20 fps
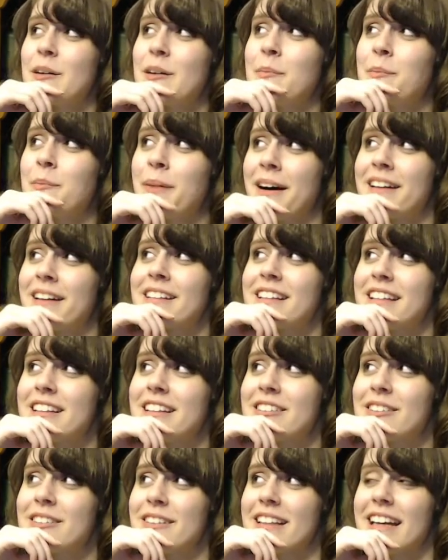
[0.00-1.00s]
but
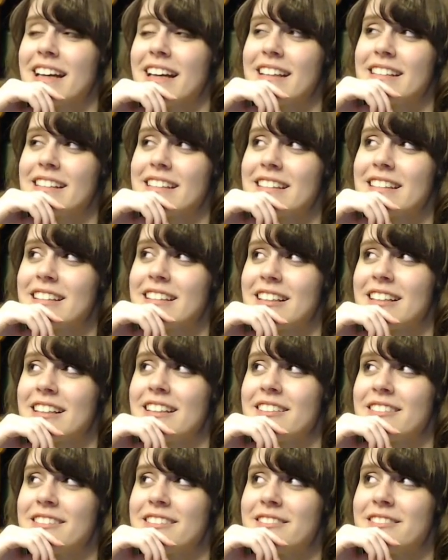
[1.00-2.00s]
Gintoki hasn't
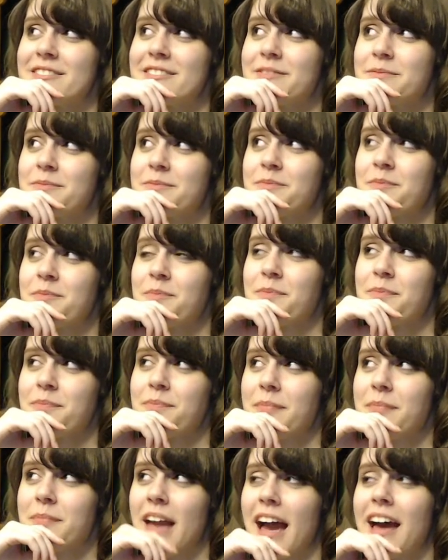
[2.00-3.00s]

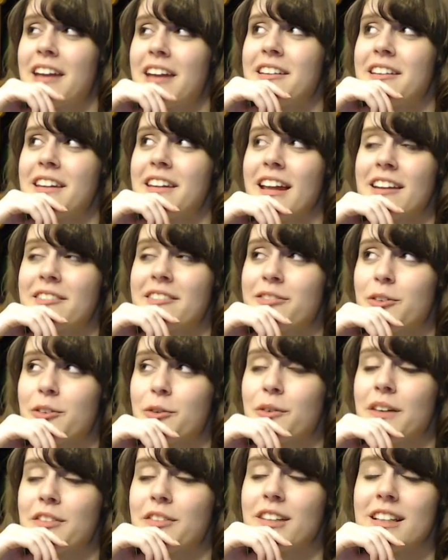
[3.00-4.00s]
had that full
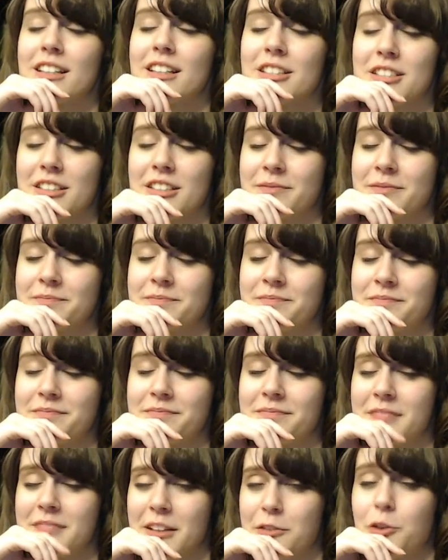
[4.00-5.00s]
revelation,
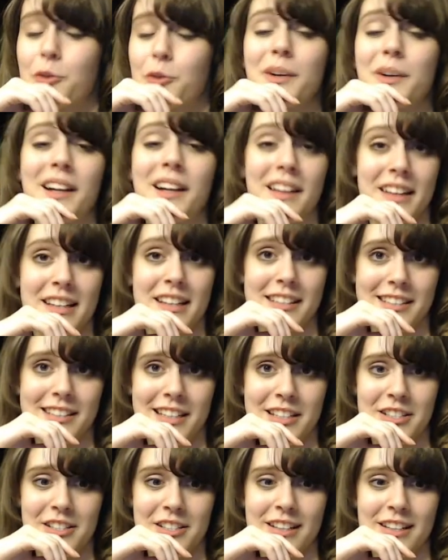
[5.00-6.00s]
that full
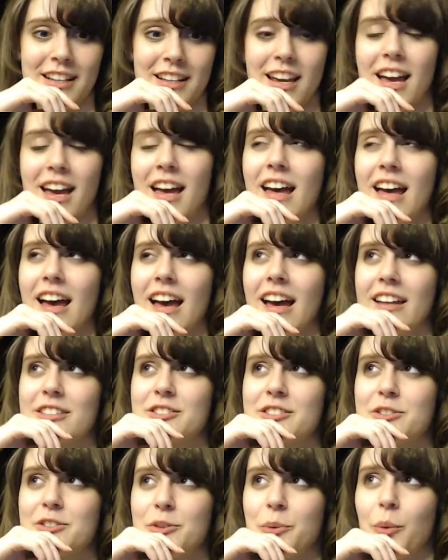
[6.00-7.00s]
realization
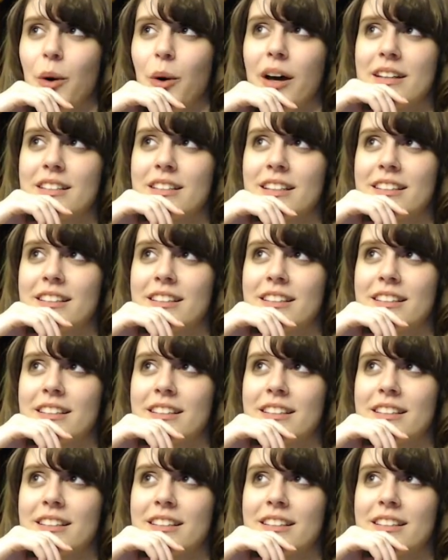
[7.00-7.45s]
as to what